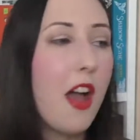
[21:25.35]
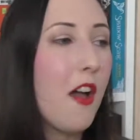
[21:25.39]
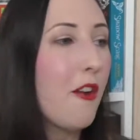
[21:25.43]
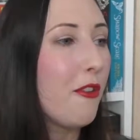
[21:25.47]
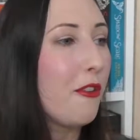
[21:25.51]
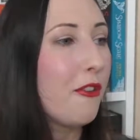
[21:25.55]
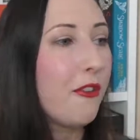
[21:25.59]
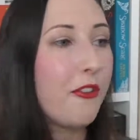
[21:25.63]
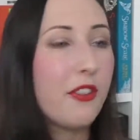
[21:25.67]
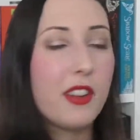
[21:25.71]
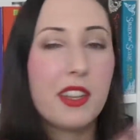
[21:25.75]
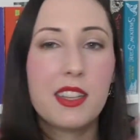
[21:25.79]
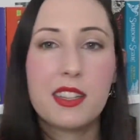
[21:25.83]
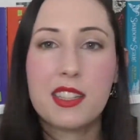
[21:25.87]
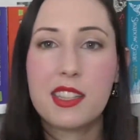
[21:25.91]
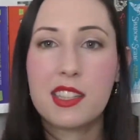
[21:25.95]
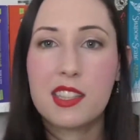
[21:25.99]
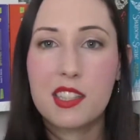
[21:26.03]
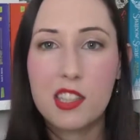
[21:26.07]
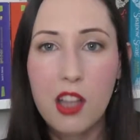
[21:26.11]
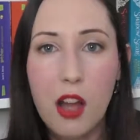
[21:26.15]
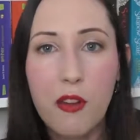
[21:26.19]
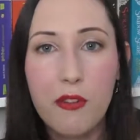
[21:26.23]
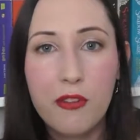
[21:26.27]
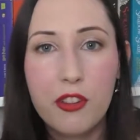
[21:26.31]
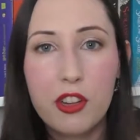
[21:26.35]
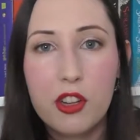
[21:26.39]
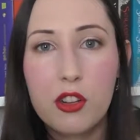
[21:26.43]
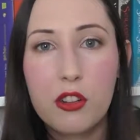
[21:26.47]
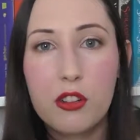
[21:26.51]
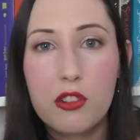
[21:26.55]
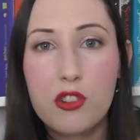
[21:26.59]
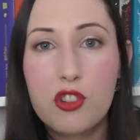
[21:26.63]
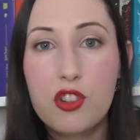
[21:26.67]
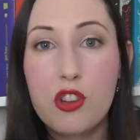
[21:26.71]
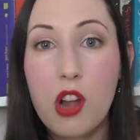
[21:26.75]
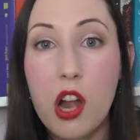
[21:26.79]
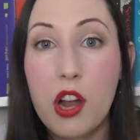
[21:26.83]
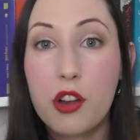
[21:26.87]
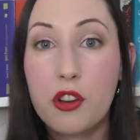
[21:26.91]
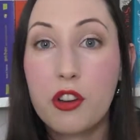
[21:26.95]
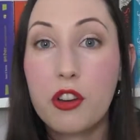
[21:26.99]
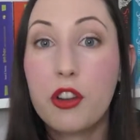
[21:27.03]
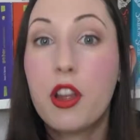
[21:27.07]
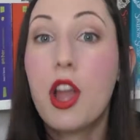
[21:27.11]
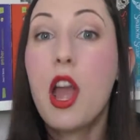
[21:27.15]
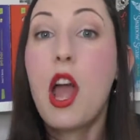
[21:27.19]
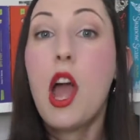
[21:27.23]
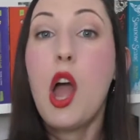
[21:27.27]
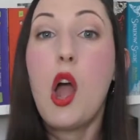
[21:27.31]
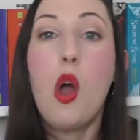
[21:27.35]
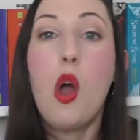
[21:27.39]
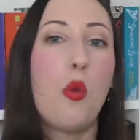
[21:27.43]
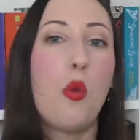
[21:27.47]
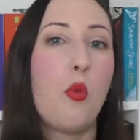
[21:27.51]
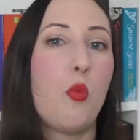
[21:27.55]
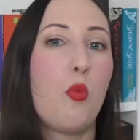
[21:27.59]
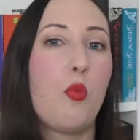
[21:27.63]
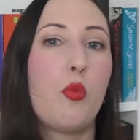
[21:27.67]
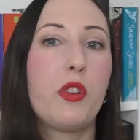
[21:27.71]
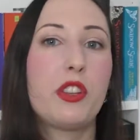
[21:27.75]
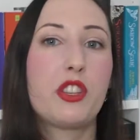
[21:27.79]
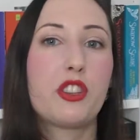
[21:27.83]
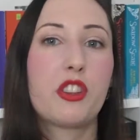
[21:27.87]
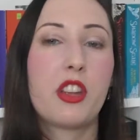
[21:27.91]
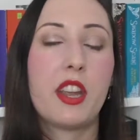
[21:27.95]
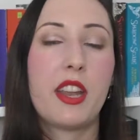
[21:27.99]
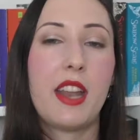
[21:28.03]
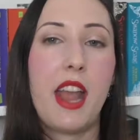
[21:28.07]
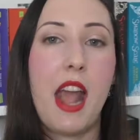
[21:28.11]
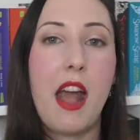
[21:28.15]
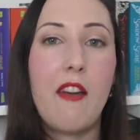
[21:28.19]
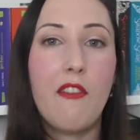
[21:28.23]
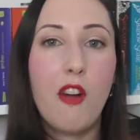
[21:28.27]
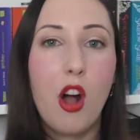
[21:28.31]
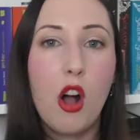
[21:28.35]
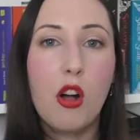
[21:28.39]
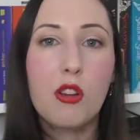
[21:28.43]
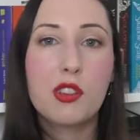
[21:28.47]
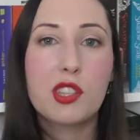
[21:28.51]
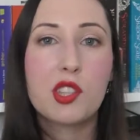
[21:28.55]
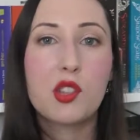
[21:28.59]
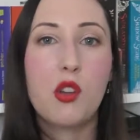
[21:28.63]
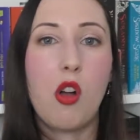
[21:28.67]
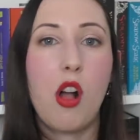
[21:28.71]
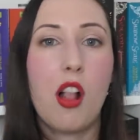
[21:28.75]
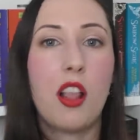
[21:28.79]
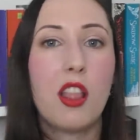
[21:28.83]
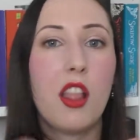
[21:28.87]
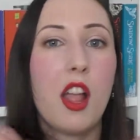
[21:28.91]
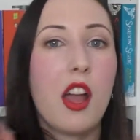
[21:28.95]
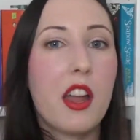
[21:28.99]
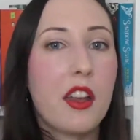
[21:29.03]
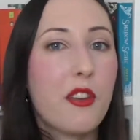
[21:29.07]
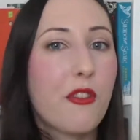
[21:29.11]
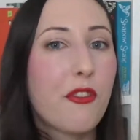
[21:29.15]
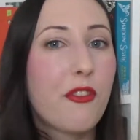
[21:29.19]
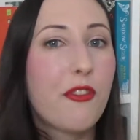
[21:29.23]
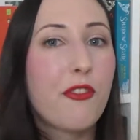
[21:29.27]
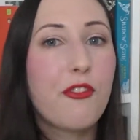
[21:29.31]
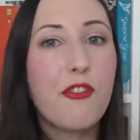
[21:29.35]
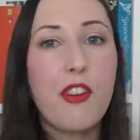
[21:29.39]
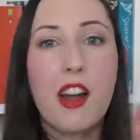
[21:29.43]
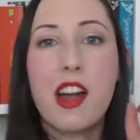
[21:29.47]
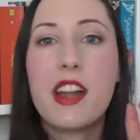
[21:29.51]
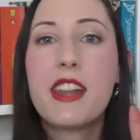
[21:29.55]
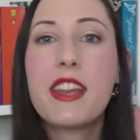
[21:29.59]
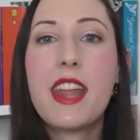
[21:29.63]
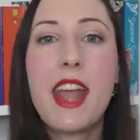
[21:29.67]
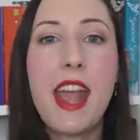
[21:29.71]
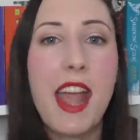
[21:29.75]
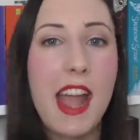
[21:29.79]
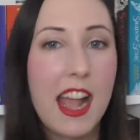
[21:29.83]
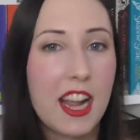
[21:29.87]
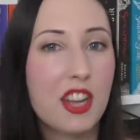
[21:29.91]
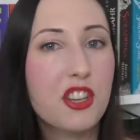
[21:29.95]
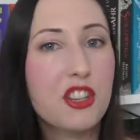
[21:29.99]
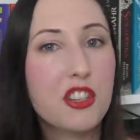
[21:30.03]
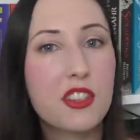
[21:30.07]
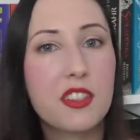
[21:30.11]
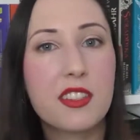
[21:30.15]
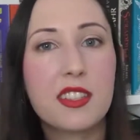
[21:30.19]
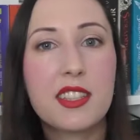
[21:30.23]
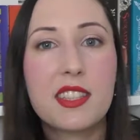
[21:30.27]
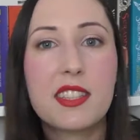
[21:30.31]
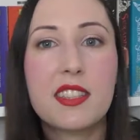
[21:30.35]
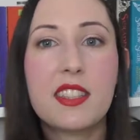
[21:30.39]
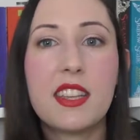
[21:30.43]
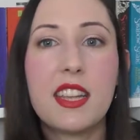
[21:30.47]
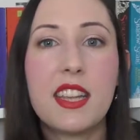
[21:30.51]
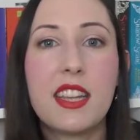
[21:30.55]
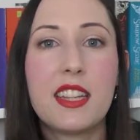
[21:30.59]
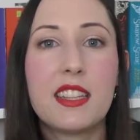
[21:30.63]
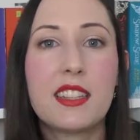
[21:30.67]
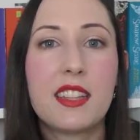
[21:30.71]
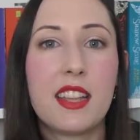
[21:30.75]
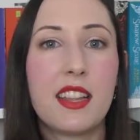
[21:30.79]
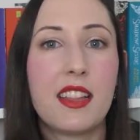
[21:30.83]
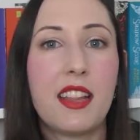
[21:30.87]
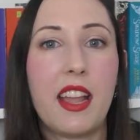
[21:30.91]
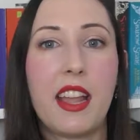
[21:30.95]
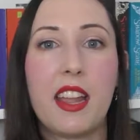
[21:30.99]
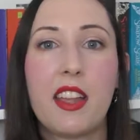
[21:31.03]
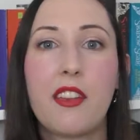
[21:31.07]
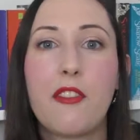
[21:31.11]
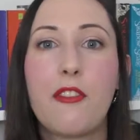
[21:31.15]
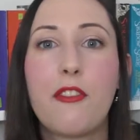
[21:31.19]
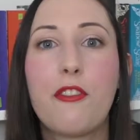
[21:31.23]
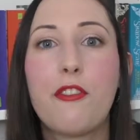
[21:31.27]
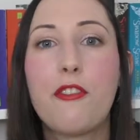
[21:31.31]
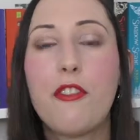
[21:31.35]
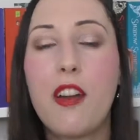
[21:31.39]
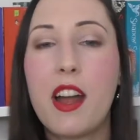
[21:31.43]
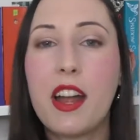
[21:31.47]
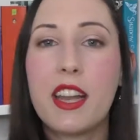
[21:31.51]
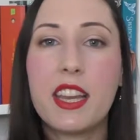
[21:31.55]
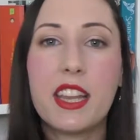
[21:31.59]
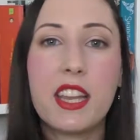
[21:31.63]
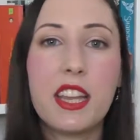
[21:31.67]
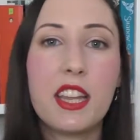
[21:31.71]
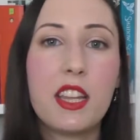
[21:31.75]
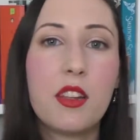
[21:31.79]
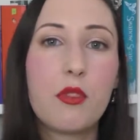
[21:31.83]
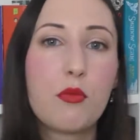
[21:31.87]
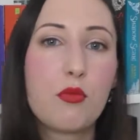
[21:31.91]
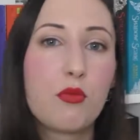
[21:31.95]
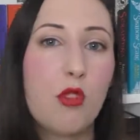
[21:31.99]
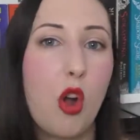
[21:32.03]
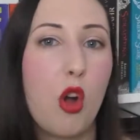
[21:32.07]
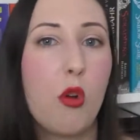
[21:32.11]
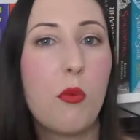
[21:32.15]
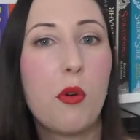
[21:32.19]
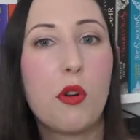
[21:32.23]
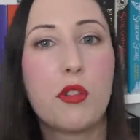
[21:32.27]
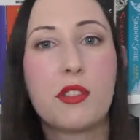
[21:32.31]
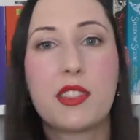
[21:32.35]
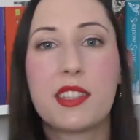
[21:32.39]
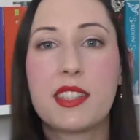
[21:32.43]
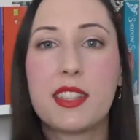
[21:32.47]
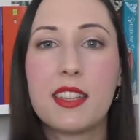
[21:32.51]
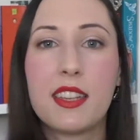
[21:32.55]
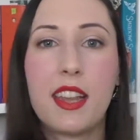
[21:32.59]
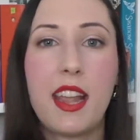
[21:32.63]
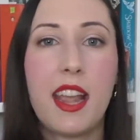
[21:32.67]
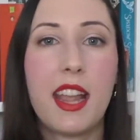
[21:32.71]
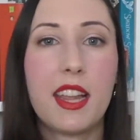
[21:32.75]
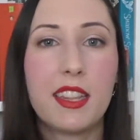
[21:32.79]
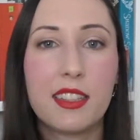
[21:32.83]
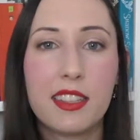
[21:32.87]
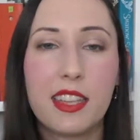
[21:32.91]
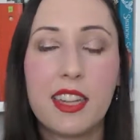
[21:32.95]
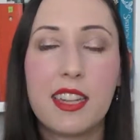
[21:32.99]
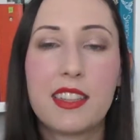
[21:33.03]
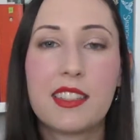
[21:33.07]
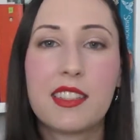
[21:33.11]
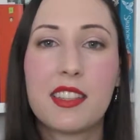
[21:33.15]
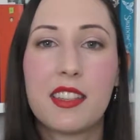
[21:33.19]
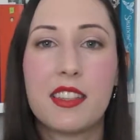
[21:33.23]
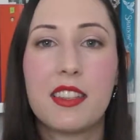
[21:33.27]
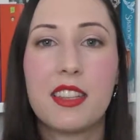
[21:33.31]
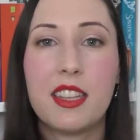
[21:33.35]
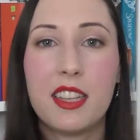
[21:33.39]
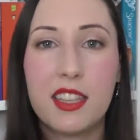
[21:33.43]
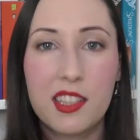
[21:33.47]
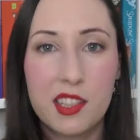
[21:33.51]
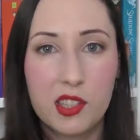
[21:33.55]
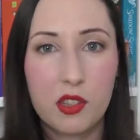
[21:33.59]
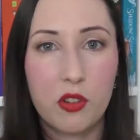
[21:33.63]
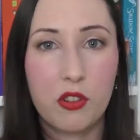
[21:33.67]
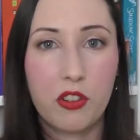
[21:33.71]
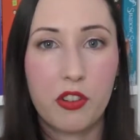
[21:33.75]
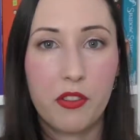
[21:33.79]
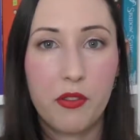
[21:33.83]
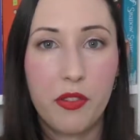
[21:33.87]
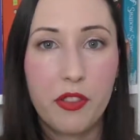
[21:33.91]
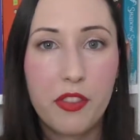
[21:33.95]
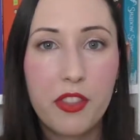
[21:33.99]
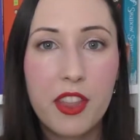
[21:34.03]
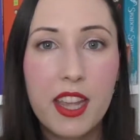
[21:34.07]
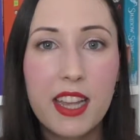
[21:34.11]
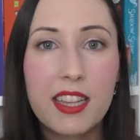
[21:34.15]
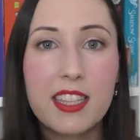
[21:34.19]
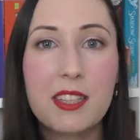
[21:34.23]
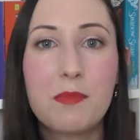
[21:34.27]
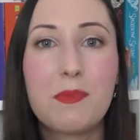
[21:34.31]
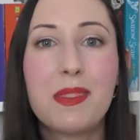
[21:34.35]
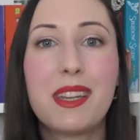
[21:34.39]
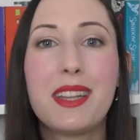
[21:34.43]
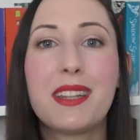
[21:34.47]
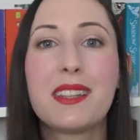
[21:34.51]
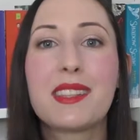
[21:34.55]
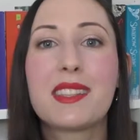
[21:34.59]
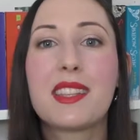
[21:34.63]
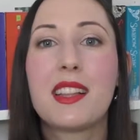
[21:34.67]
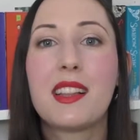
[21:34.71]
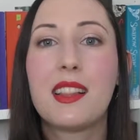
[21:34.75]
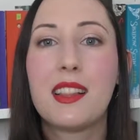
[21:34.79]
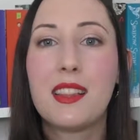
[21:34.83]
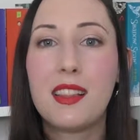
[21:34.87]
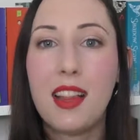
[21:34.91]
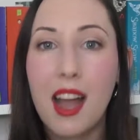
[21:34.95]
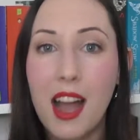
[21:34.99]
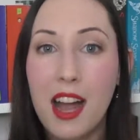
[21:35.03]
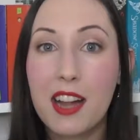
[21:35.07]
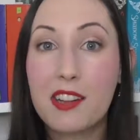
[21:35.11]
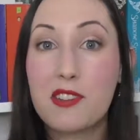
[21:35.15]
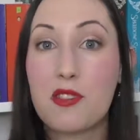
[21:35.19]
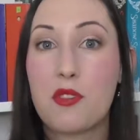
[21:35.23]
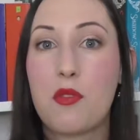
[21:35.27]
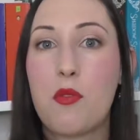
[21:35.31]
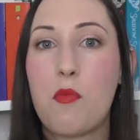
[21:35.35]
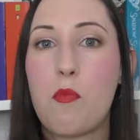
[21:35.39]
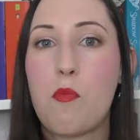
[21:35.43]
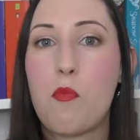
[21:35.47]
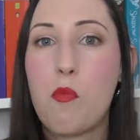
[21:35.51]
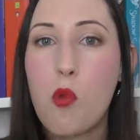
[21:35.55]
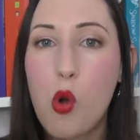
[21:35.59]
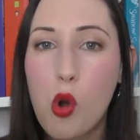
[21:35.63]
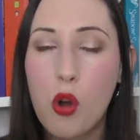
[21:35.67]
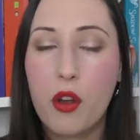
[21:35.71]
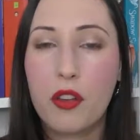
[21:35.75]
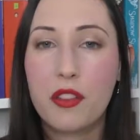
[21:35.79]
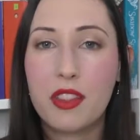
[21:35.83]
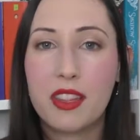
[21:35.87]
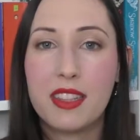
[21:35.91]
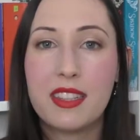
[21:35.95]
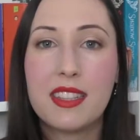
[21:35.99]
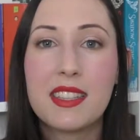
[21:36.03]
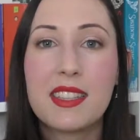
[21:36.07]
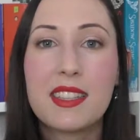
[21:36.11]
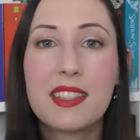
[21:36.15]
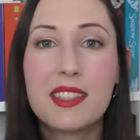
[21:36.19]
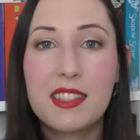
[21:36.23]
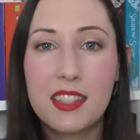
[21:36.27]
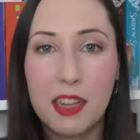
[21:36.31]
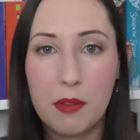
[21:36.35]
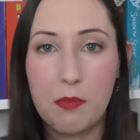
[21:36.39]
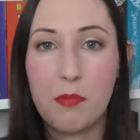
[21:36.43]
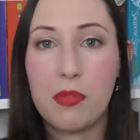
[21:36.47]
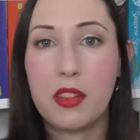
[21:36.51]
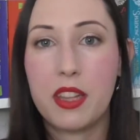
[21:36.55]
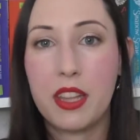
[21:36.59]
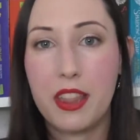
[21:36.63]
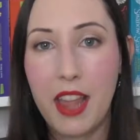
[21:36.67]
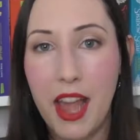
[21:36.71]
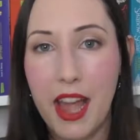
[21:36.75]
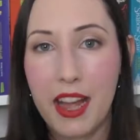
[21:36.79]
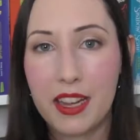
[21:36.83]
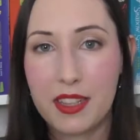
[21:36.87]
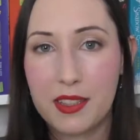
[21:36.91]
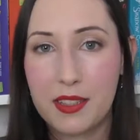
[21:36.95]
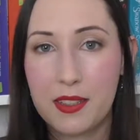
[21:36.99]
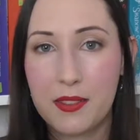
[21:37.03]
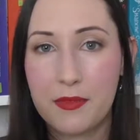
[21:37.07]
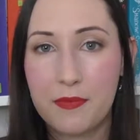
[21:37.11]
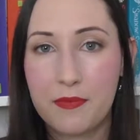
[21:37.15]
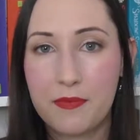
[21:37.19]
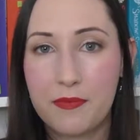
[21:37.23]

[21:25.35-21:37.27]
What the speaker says: philosophical genre which can have also a lot of fun action scenes and like funny robots and aliens and these sort of things, but it's a lot more than simply that.